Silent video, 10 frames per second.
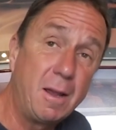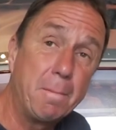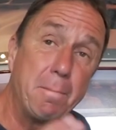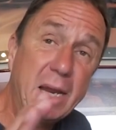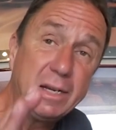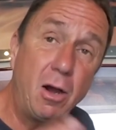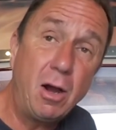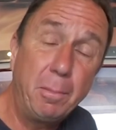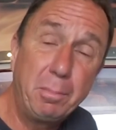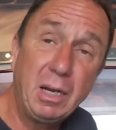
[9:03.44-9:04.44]
may
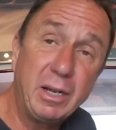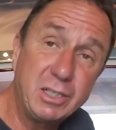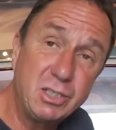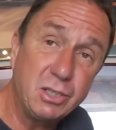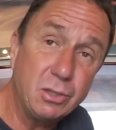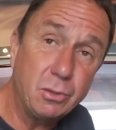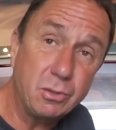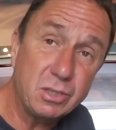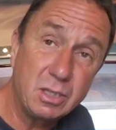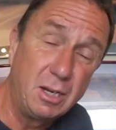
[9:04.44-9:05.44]
not apply to
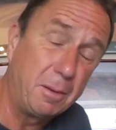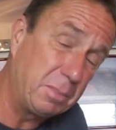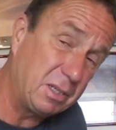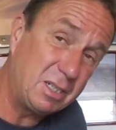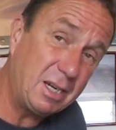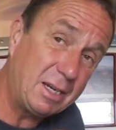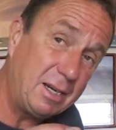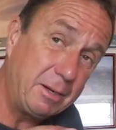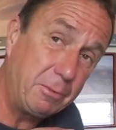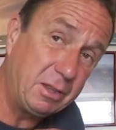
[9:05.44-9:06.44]
yours.
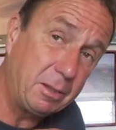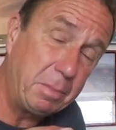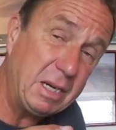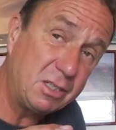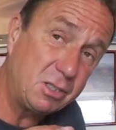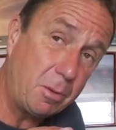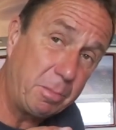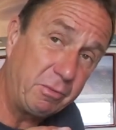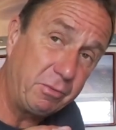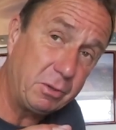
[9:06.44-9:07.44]
Particularly with the big
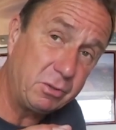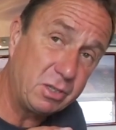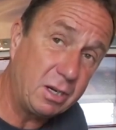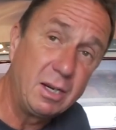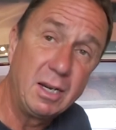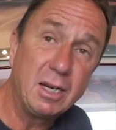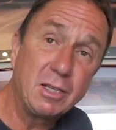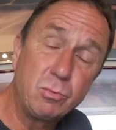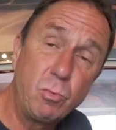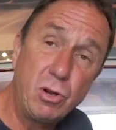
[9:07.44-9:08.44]
stopper filter,
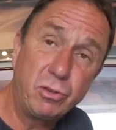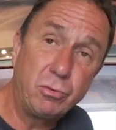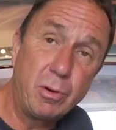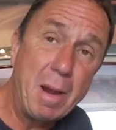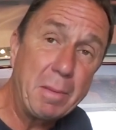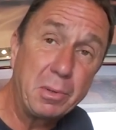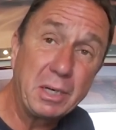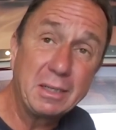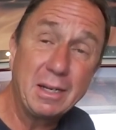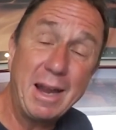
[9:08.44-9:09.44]
it's worth
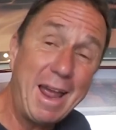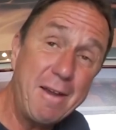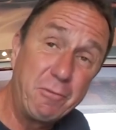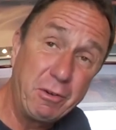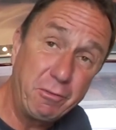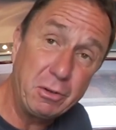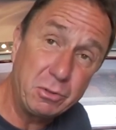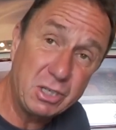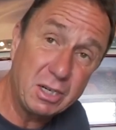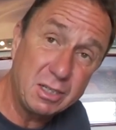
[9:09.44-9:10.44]
remembering that every
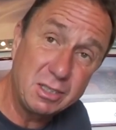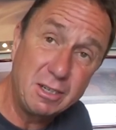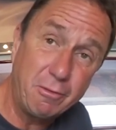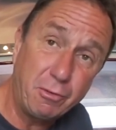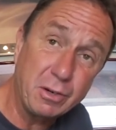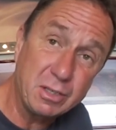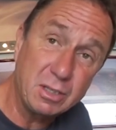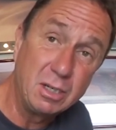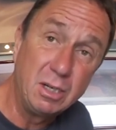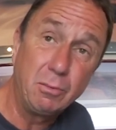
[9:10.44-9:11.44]
filter is different
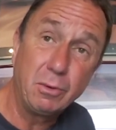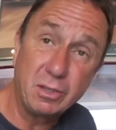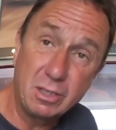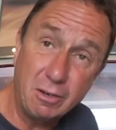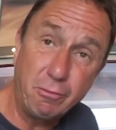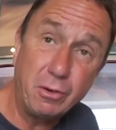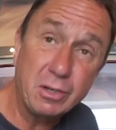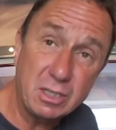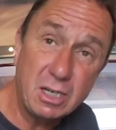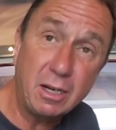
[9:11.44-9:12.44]
with a
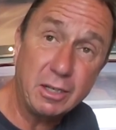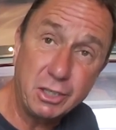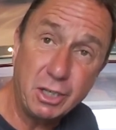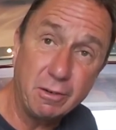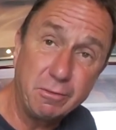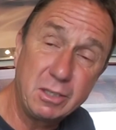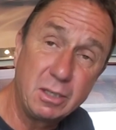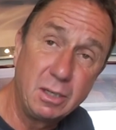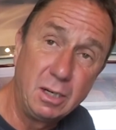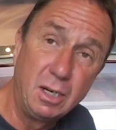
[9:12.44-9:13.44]
different color shift.
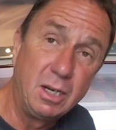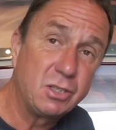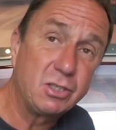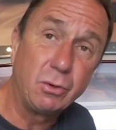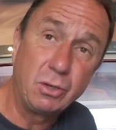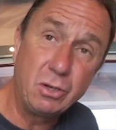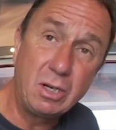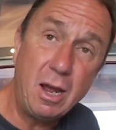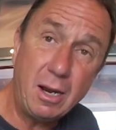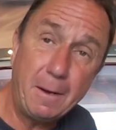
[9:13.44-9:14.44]
So good
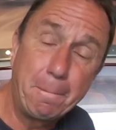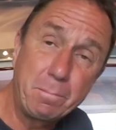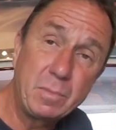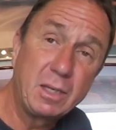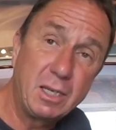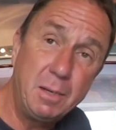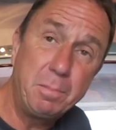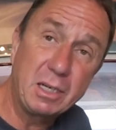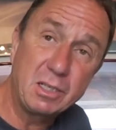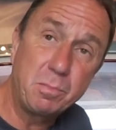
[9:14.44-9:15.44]
luck, keep
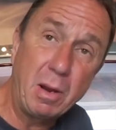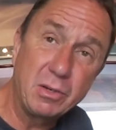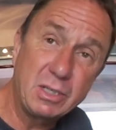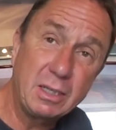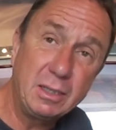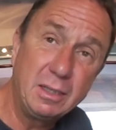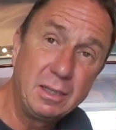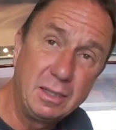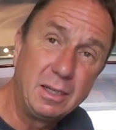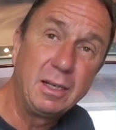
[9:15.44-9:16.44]
exposing,
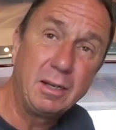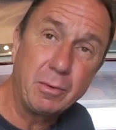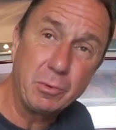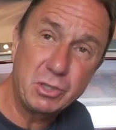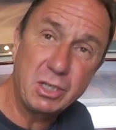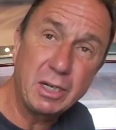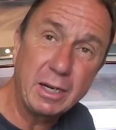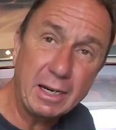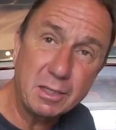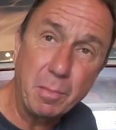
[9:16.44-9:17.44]
and we'll see you
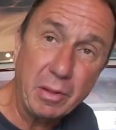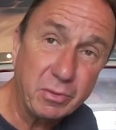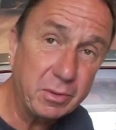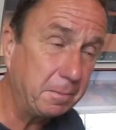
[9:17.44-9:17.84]
next month.